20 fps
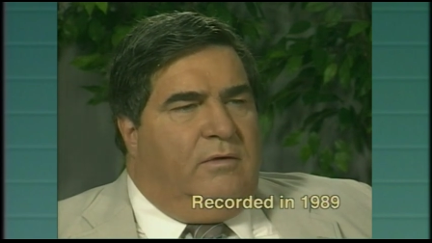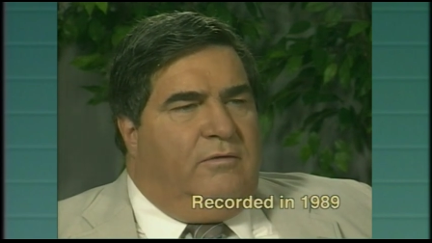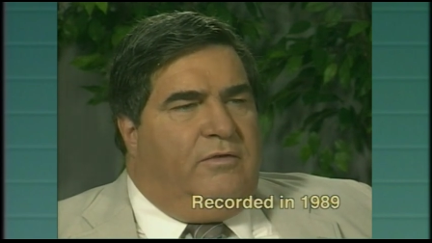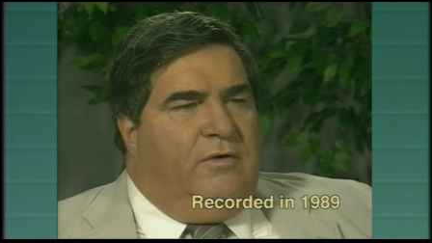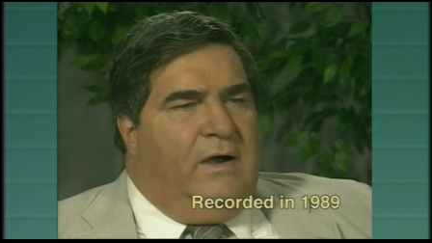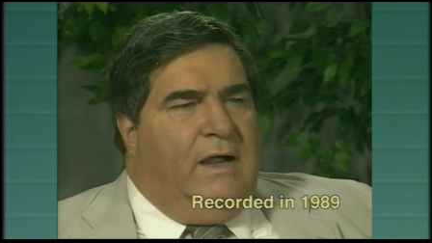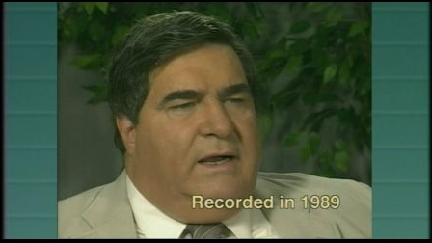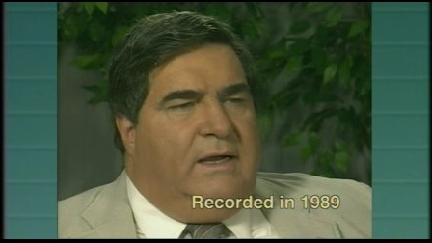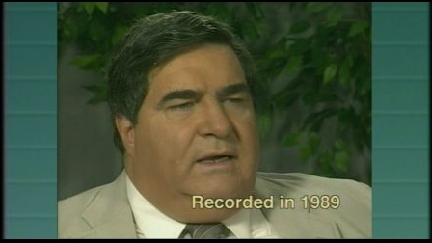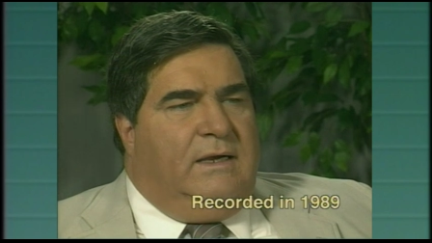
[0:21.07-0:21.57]

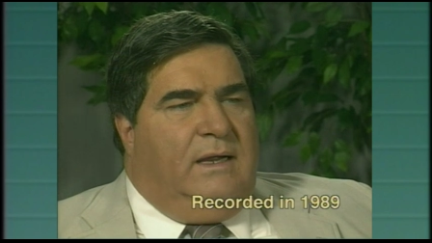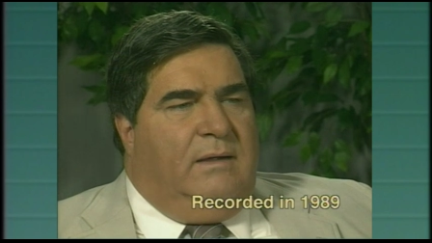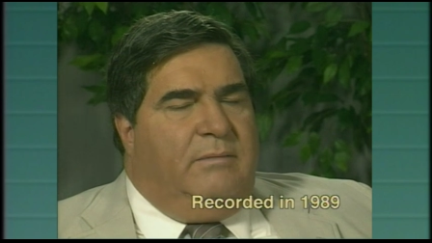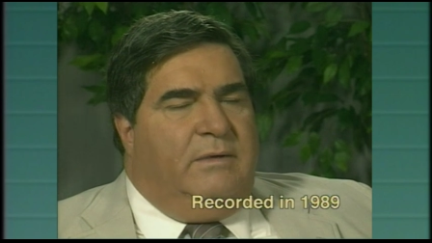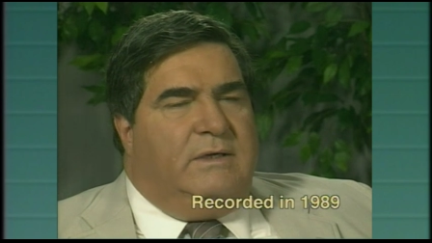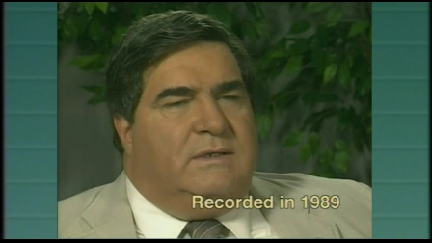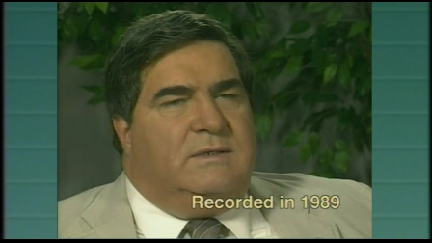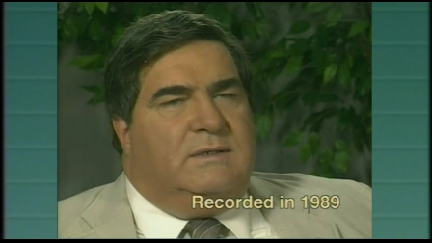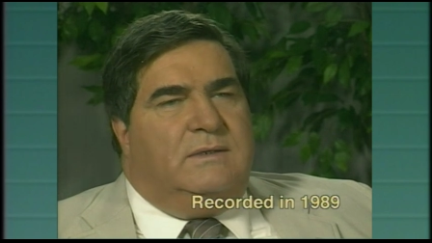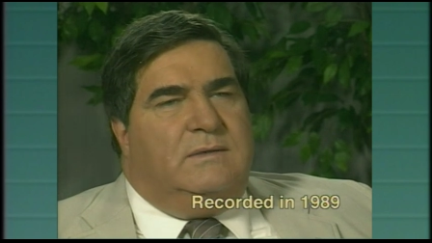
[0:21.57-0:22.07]
for
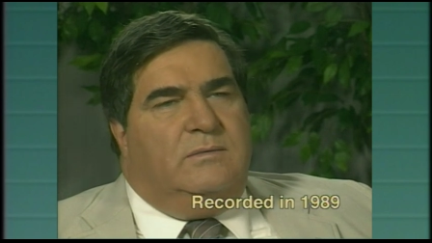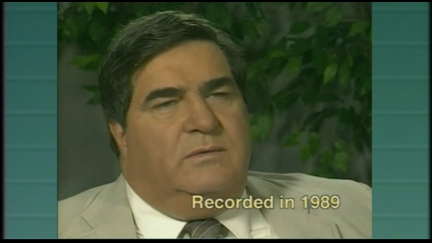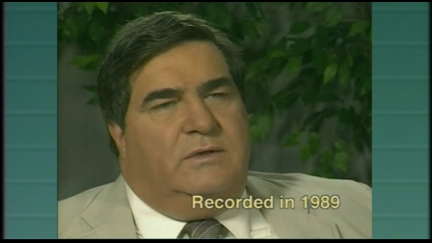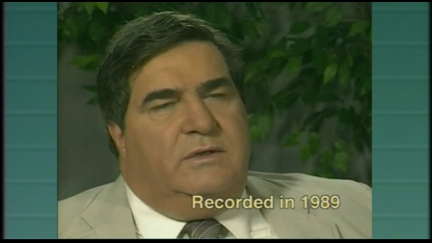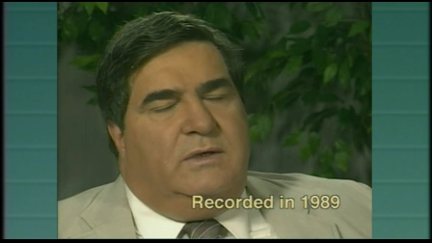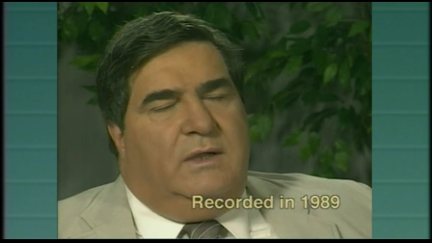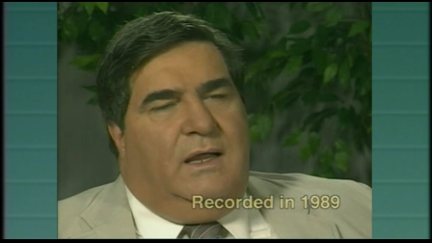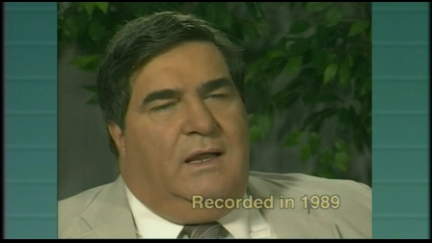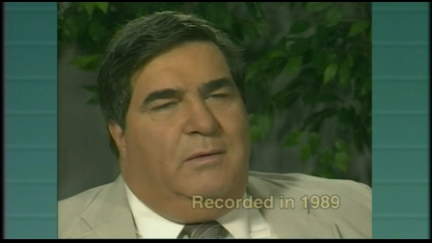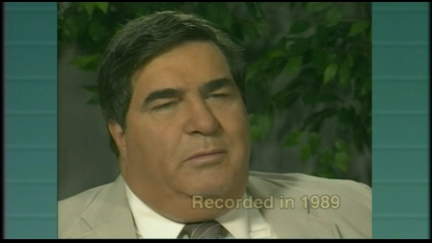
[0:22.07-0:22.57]
academics,
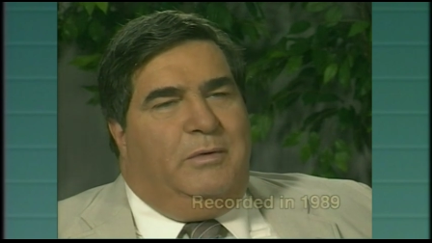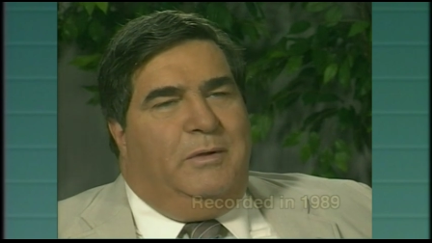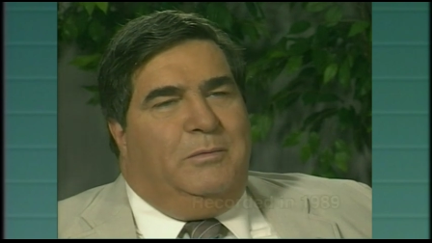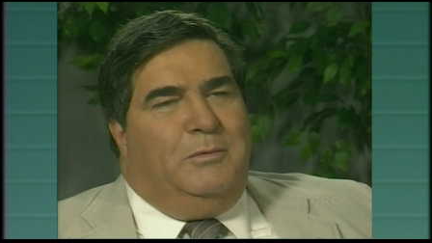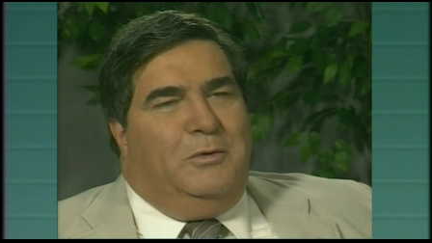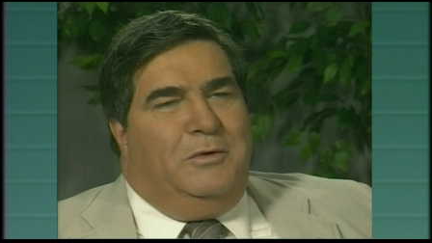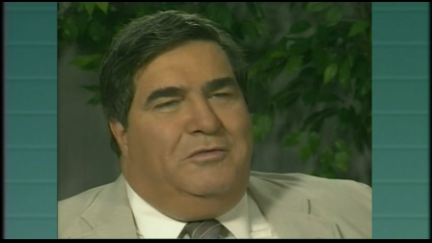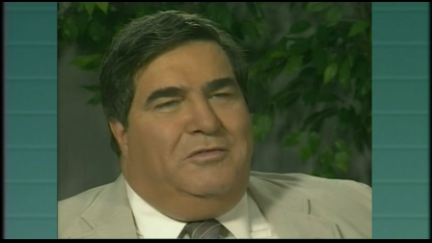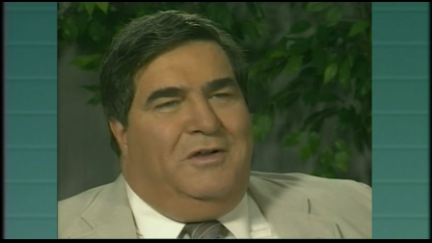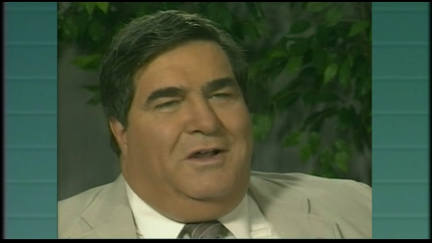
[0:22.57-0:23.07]
which a lot of
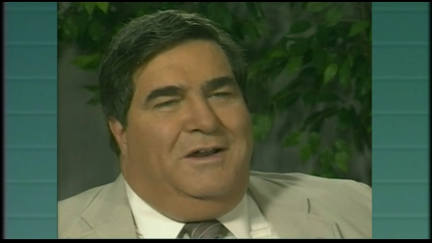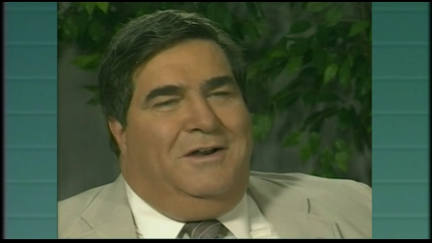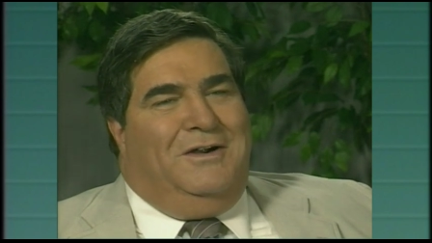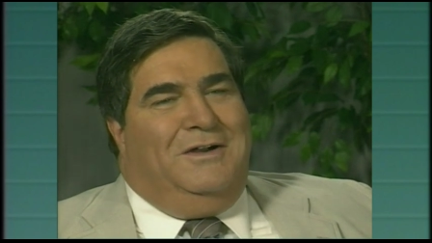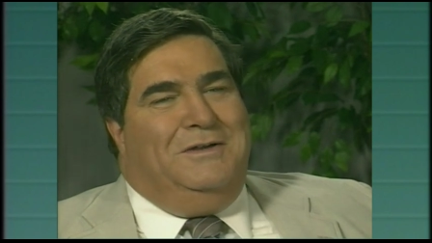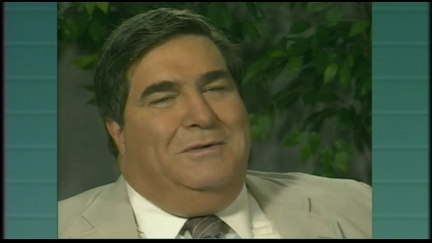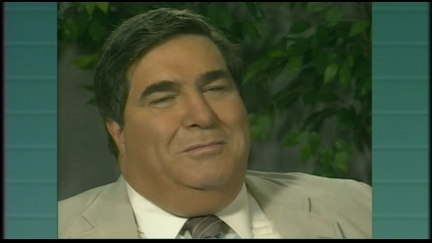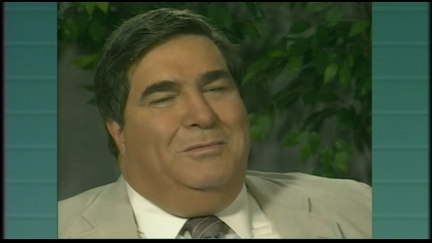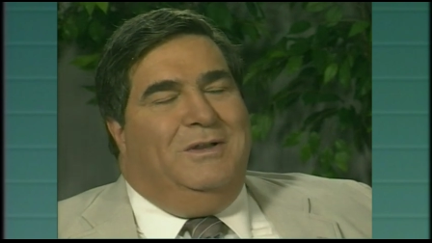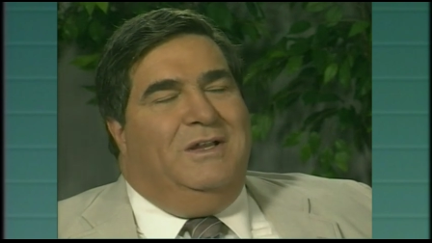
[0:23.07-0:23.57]
people would find
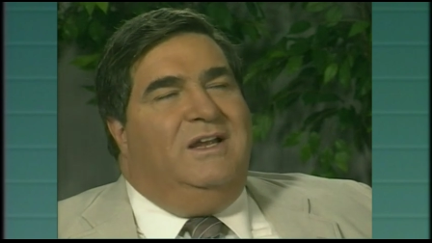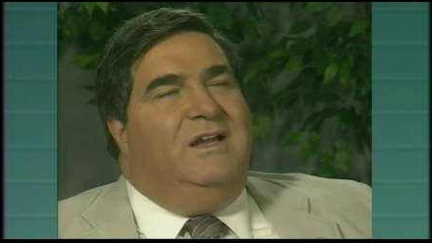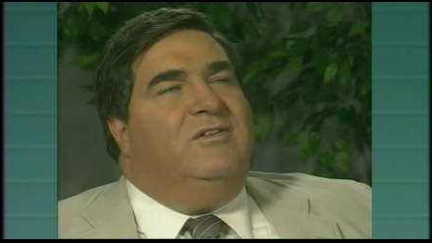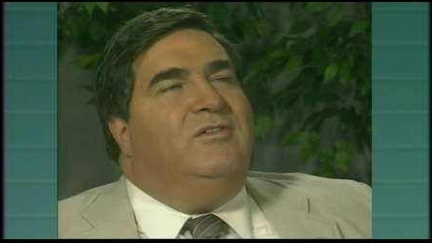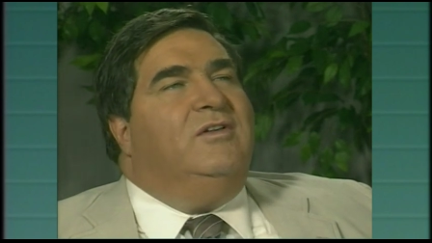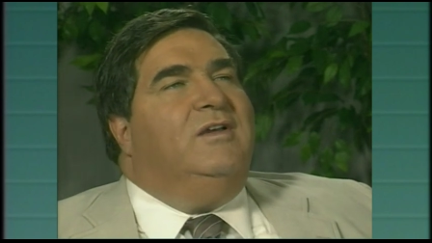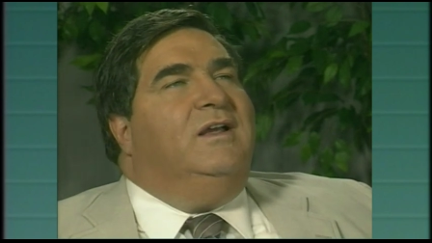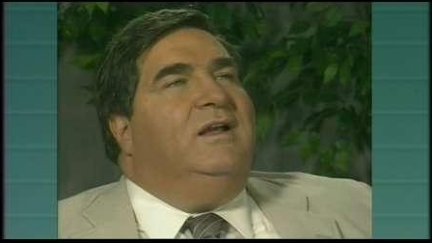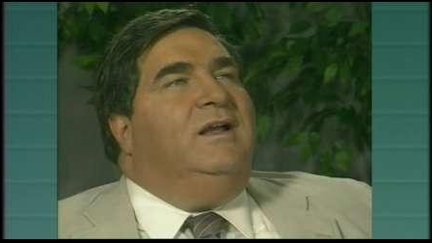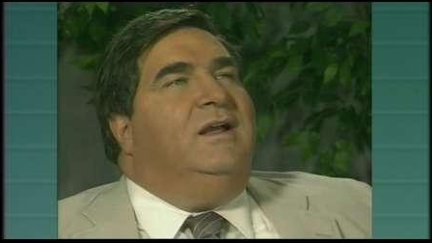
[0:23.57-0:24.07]
hard to believe.